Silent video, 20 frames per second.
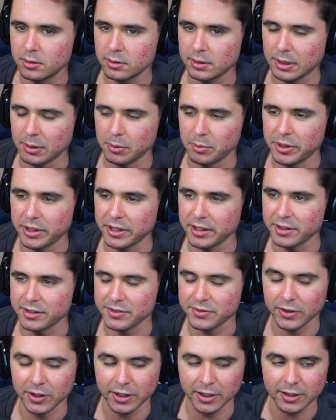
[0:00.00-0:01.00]
Damn, Amelia
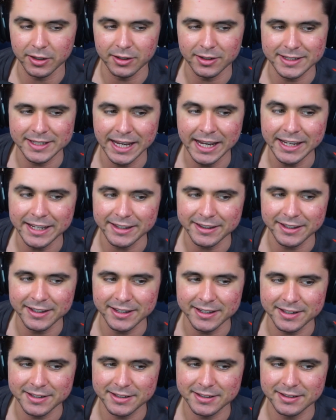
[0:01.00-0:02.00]
is fucking tanking
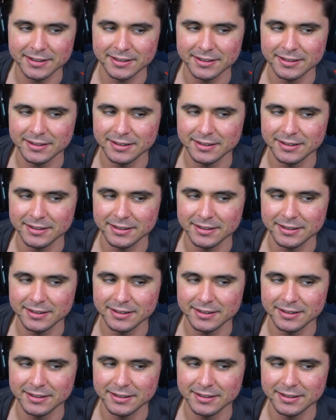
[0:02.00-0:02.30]
this.